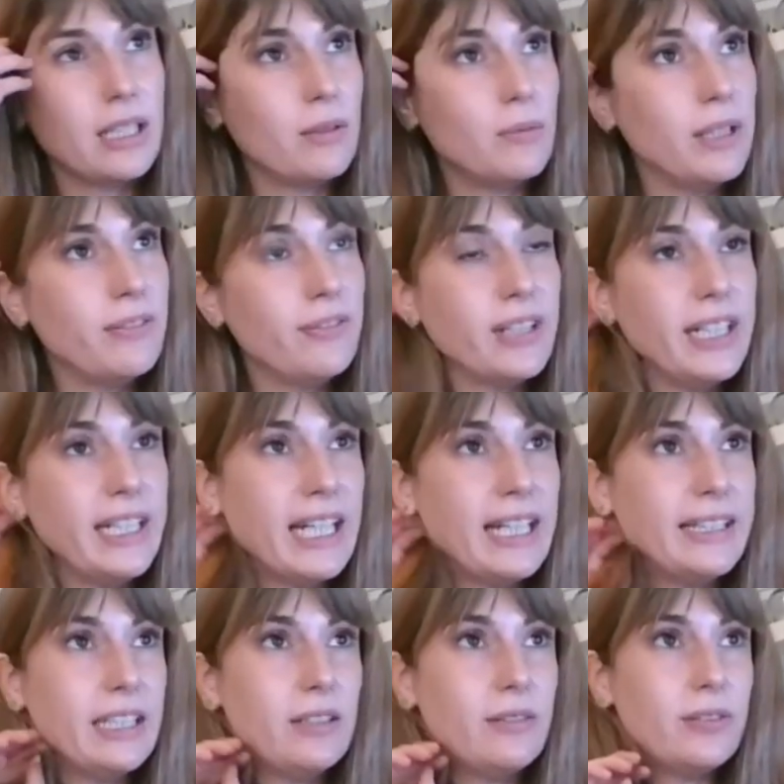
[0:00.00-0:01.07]
we've
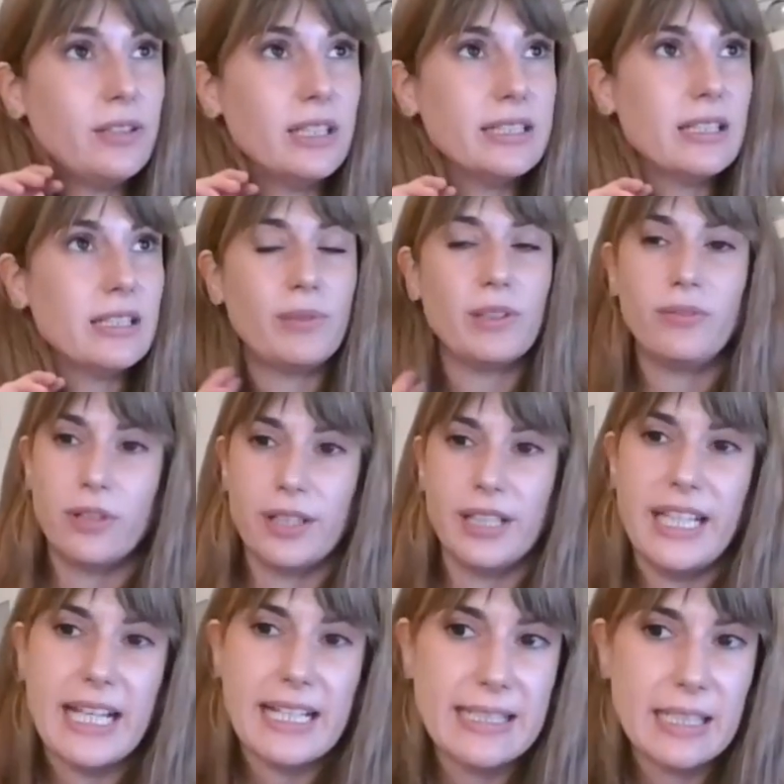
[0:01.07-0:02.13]
created, for example, for the
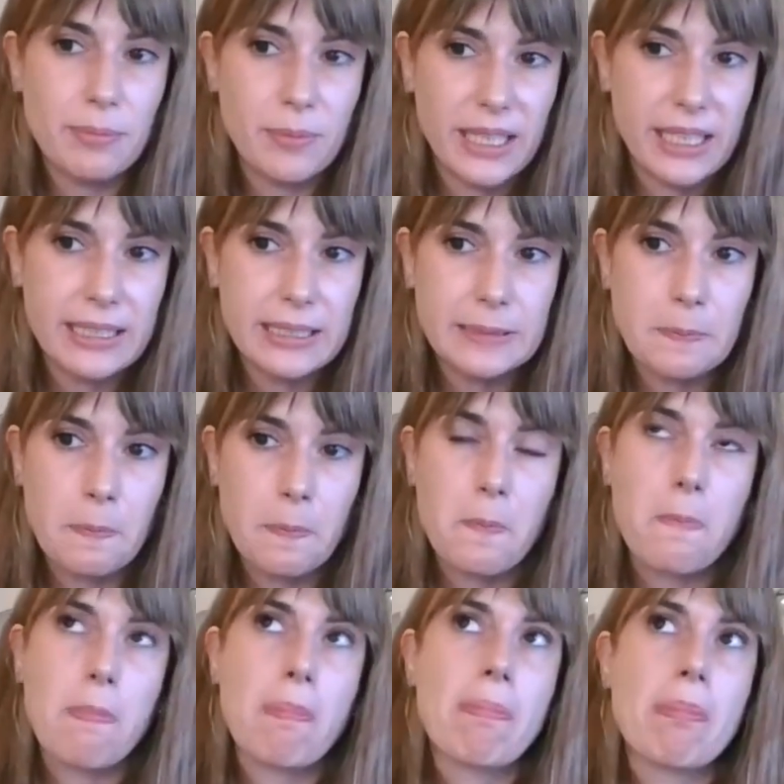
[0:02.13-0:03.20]
SMEs,
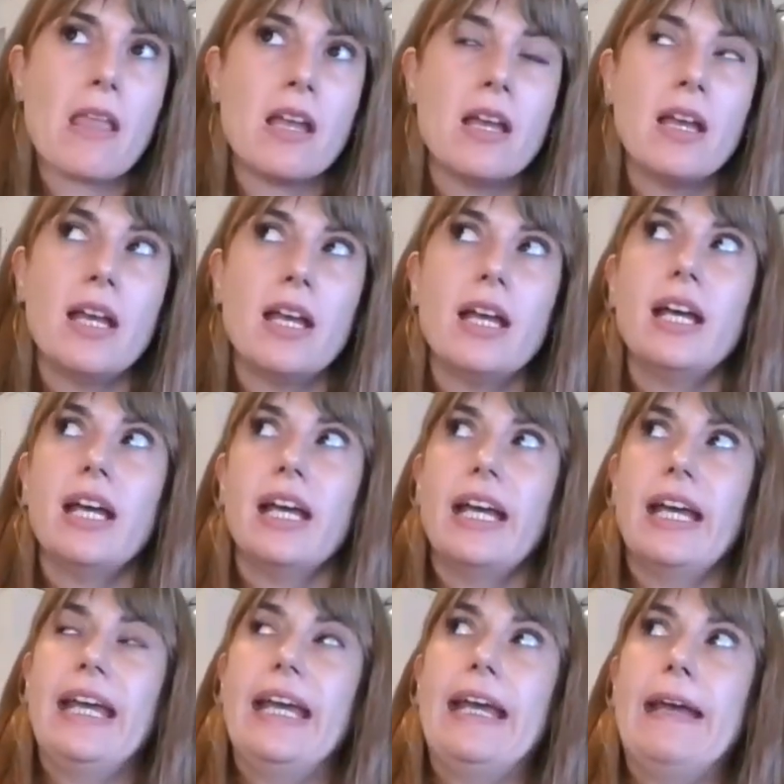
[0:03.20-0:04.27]

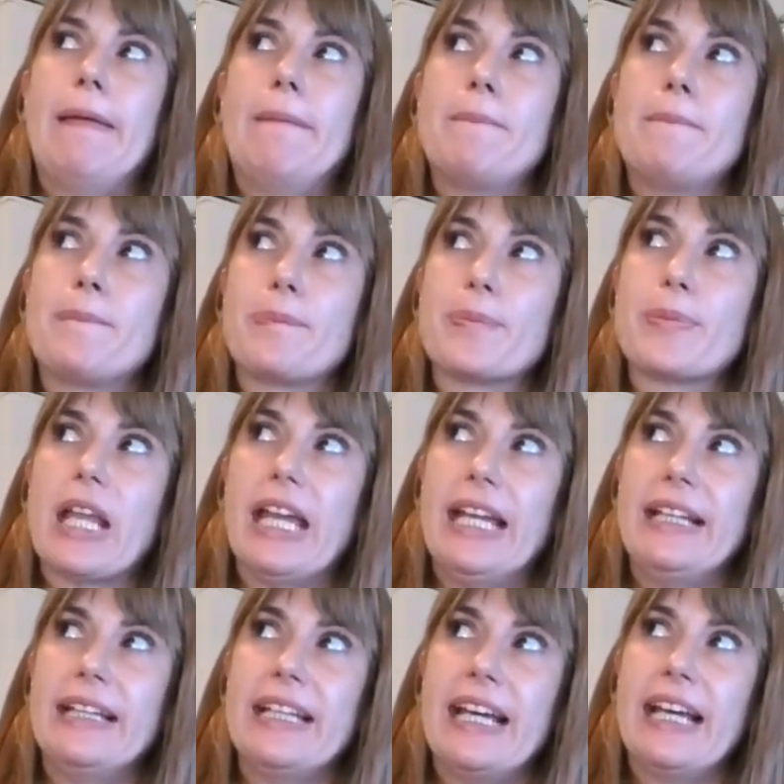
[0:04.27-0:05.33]

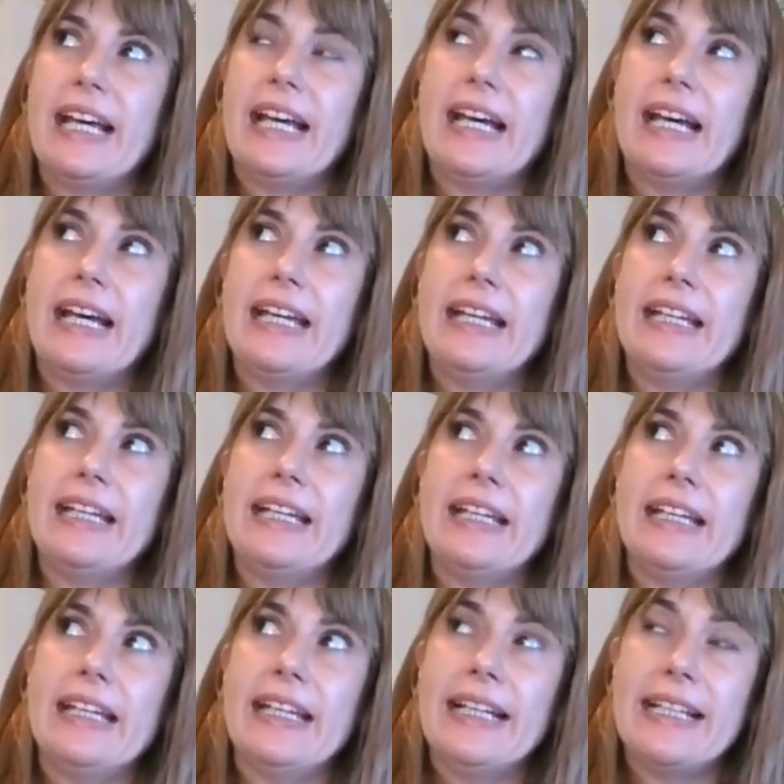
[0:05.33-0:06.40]
in
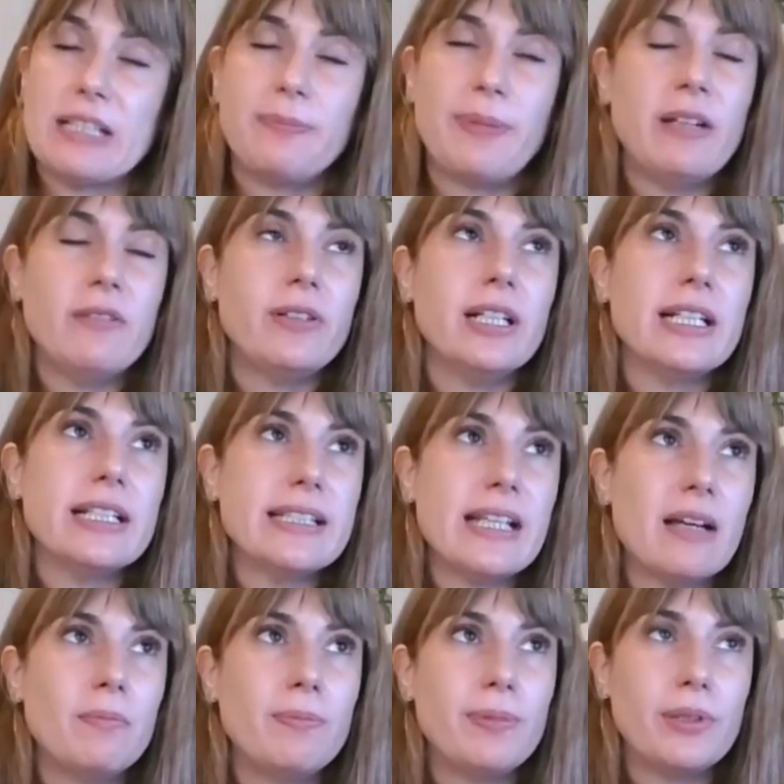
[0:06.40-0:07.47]
Spain, for
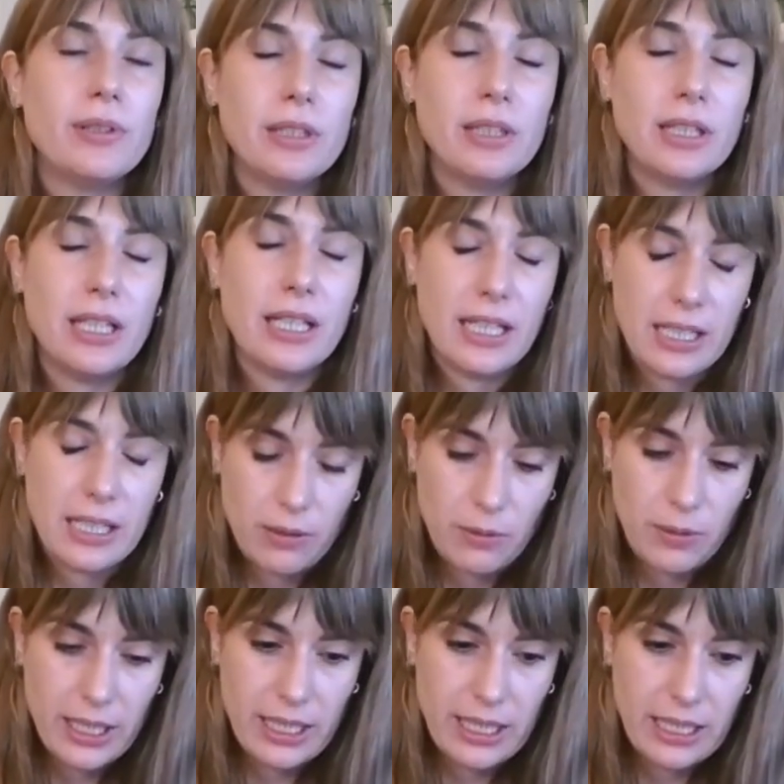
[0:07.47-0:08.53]
example,
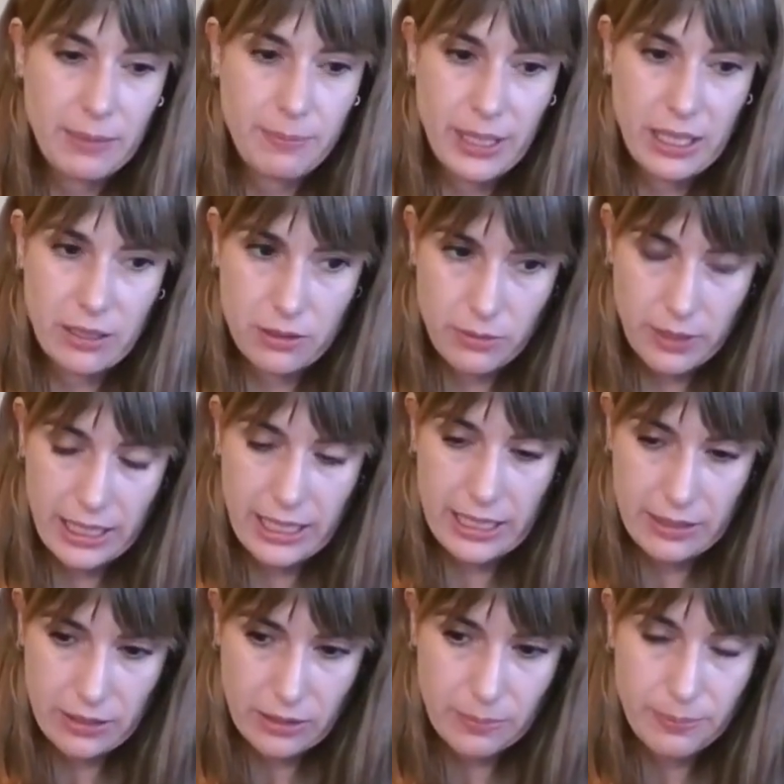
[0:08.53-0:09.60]
because we had
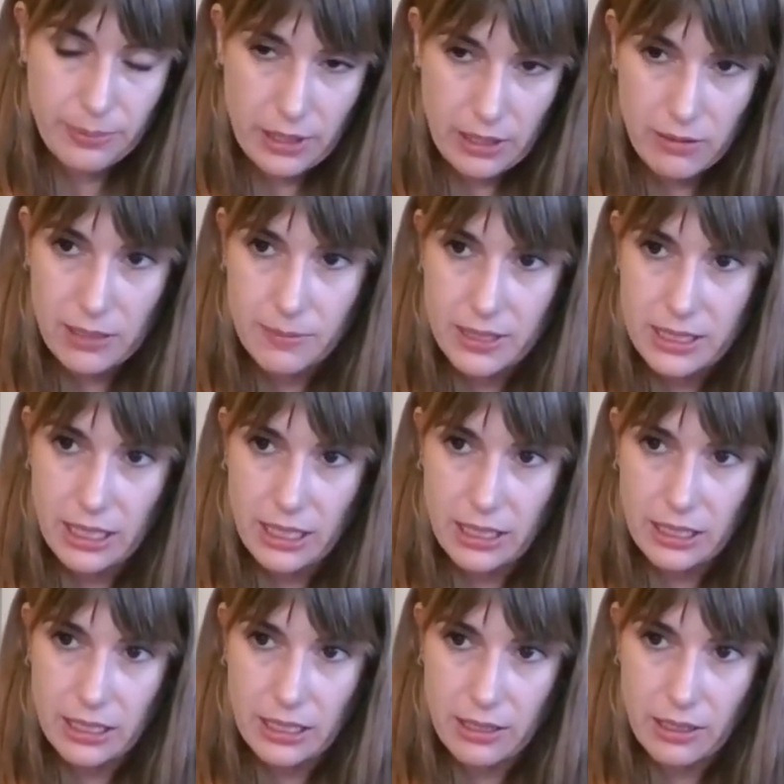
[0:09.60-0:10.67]
some problems
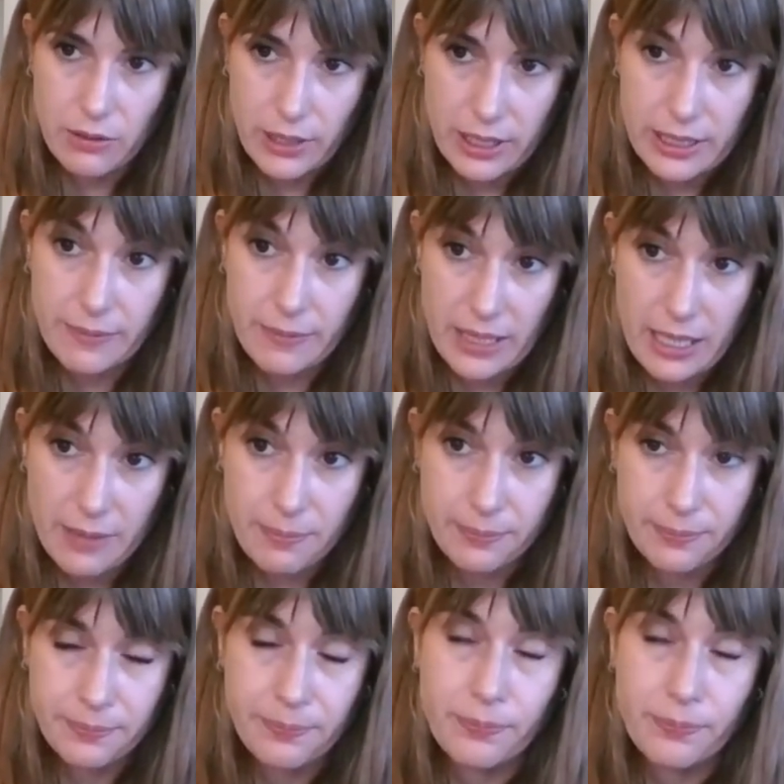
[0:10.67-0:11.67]
in recruiting them,